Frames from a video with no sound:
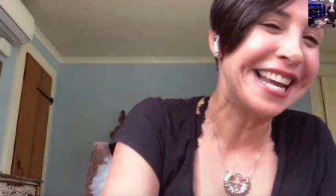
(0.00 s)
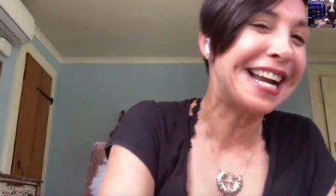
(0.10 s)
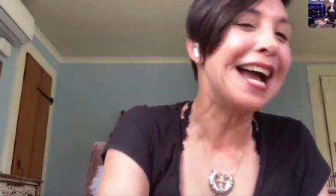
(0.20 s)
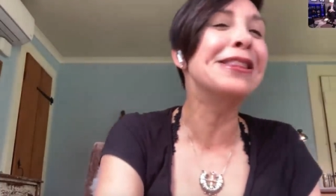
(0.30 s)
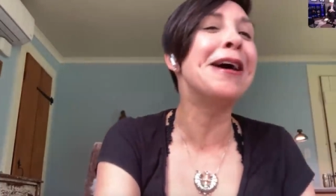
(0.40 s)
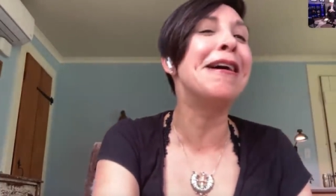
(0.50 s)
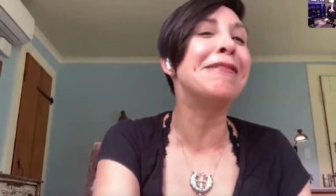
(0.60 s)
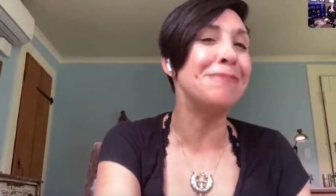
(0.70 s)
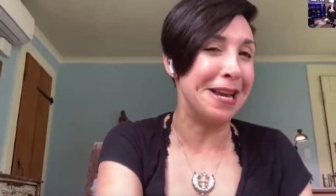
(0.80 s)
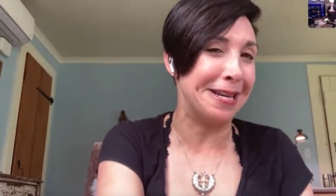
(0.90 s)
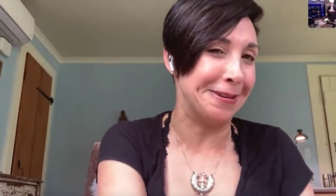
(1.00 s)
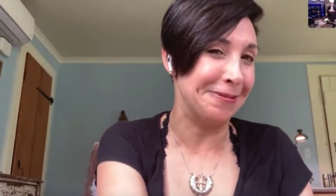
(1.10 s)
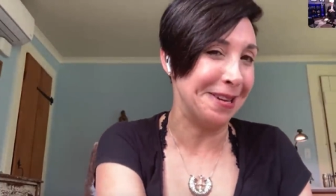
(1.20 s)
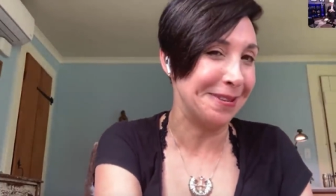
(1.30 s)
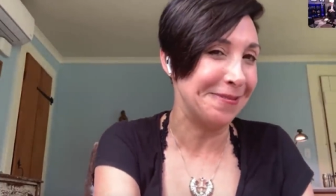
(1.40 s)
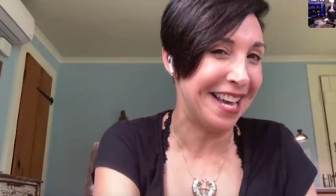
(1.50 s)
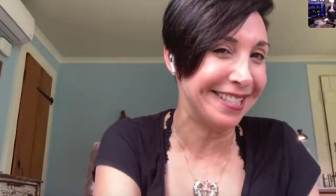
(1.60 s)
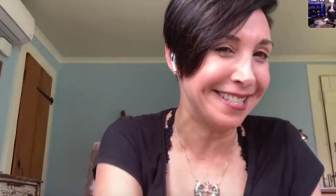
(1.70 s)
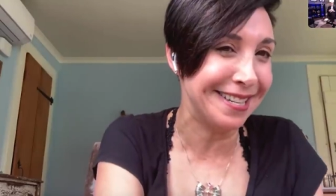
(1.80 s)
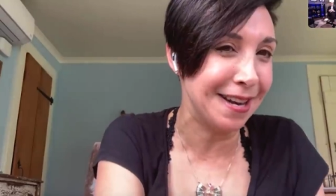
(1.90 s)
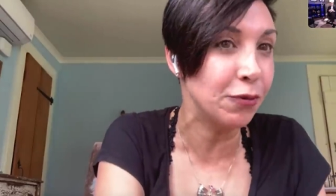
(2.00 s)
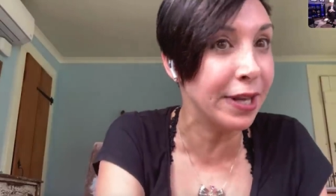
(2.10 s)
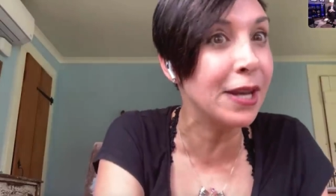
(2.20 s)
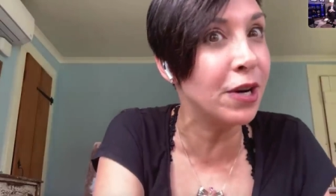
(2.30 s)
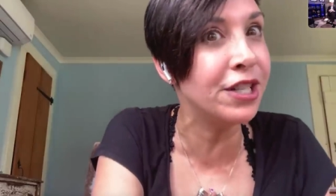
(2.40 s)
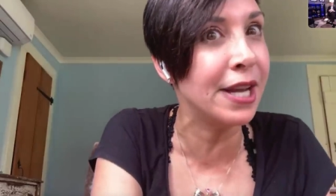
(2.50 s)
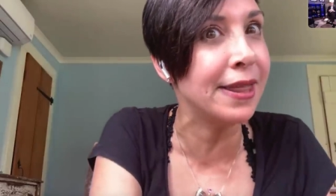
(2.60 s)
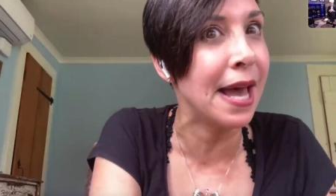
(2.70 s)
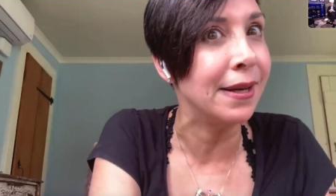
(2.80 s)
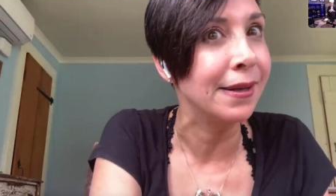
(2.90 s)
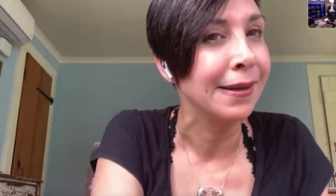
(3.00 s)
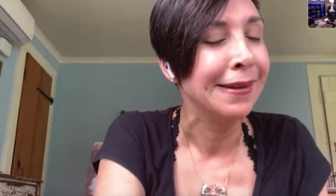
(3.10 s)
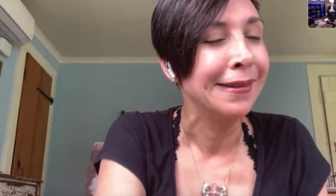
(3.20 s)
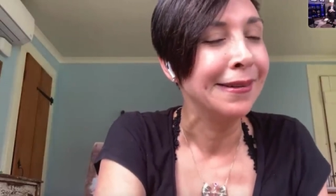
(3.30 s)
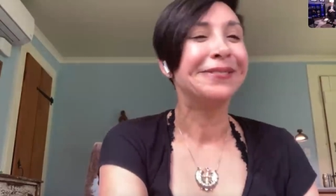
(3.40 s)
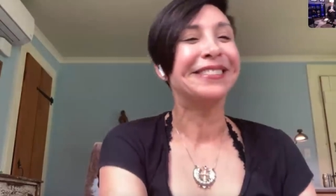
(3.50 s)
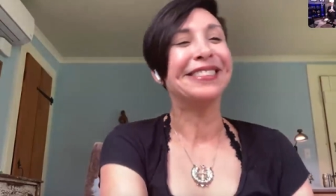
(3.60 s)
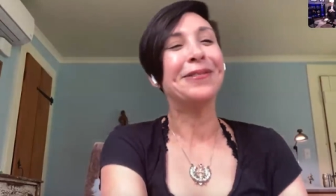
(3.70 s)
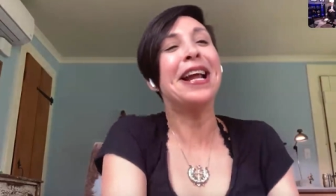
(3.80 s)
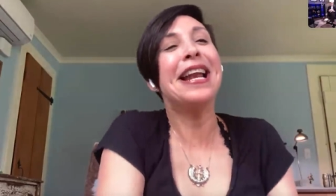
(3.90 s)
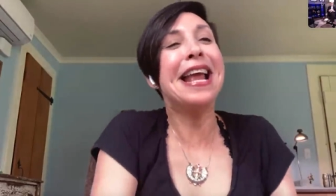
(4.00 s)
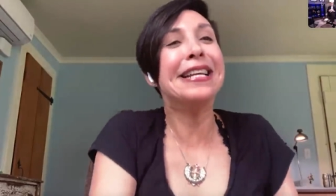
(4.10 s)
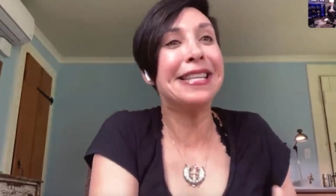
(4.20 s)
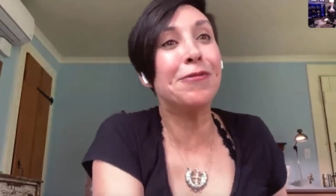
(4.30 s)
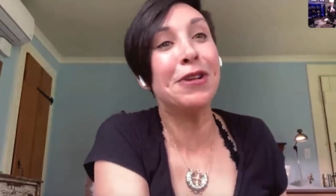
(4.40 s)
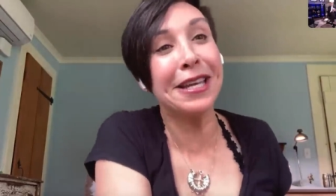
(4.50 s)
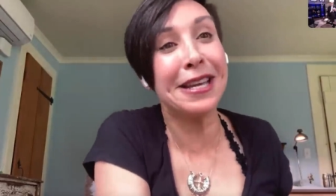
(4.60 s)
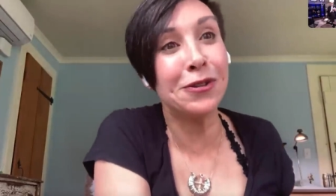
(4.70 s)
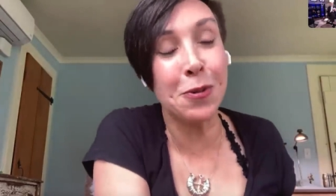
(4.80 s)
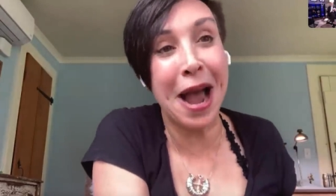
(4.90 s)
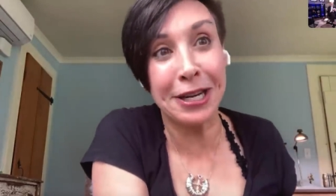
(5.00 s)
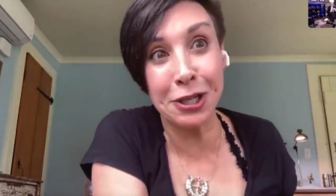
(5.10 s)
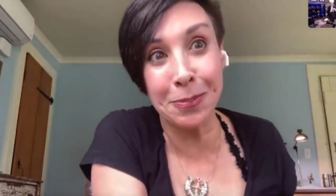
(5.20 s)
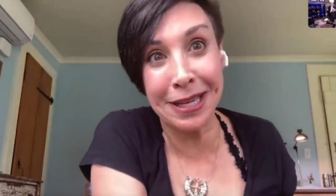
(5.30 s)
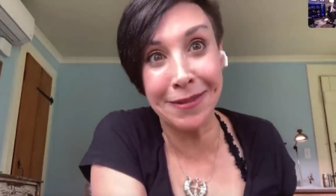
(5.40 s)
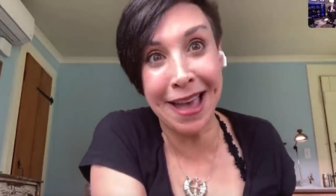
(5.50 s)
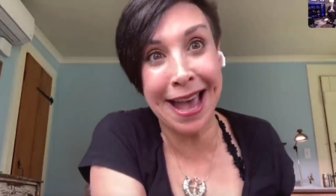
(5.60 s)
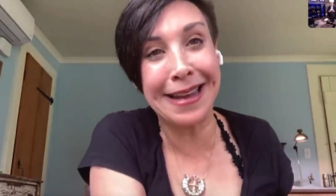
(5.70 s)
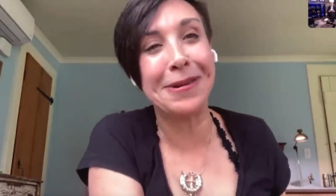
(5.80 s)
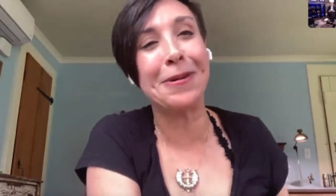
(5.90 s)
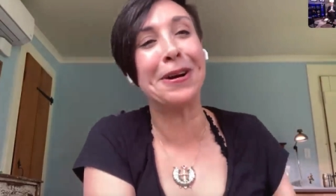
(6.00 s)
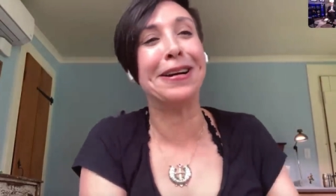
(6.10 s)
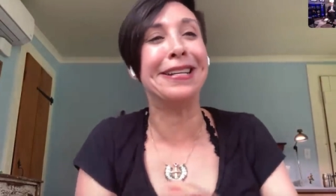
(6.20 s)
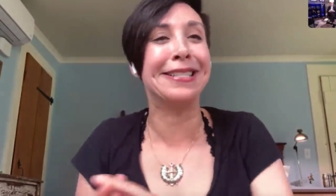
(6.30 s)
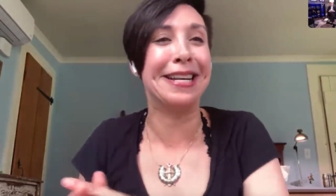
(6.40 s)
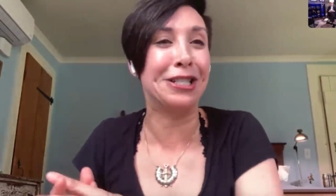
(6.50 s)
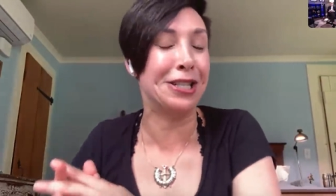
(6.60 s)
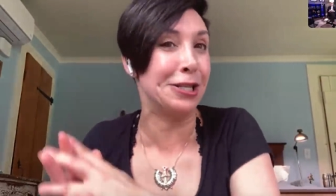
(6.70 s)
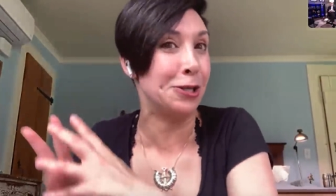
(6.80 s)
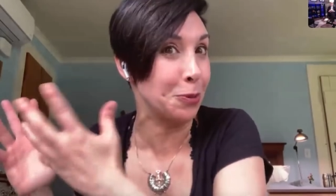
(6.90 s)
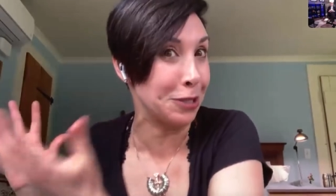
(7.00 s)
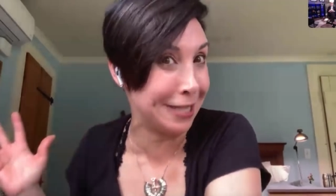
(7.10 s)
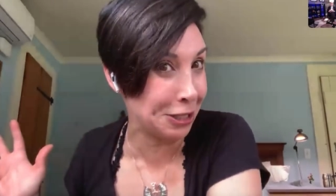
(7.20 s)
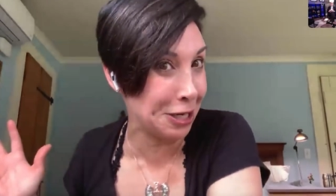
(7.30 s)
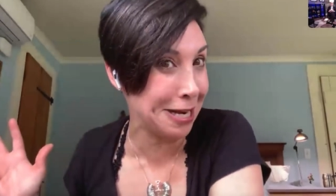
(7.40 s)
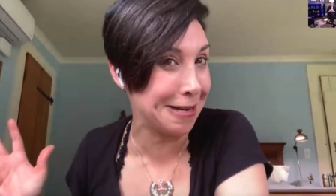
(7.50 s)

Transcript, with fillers: I love making fun of that stuff. Really? Where'd you get that? Right? Is it really, do you actually believe that? Or is that just a superstition?